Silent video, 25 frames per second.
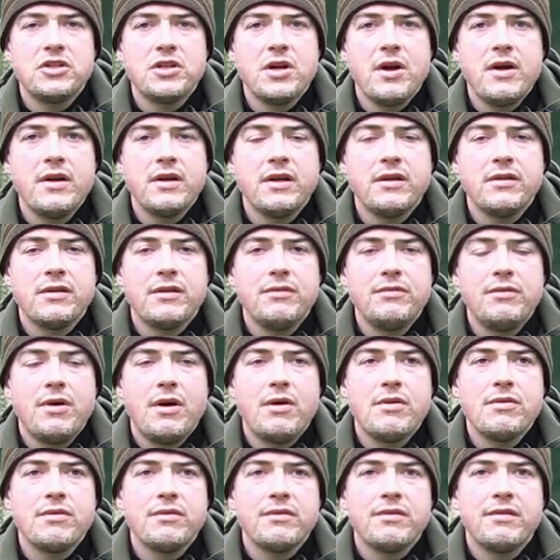showing you the
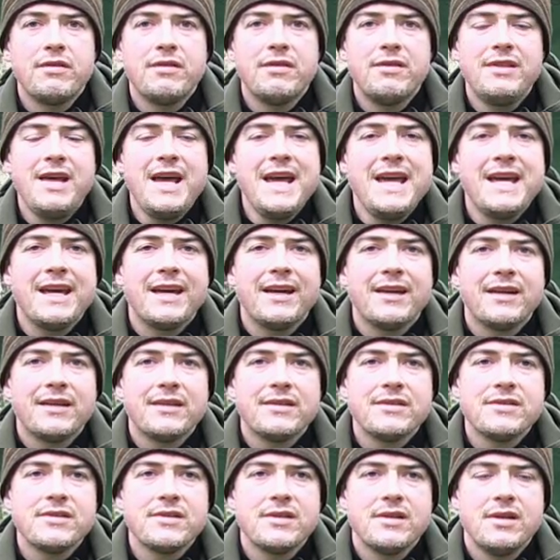wrong
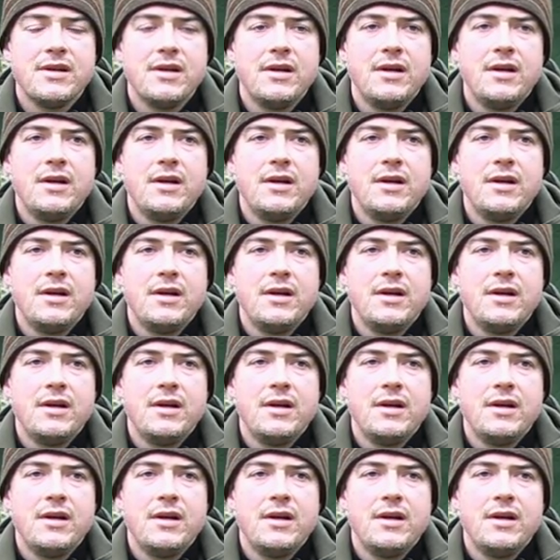things.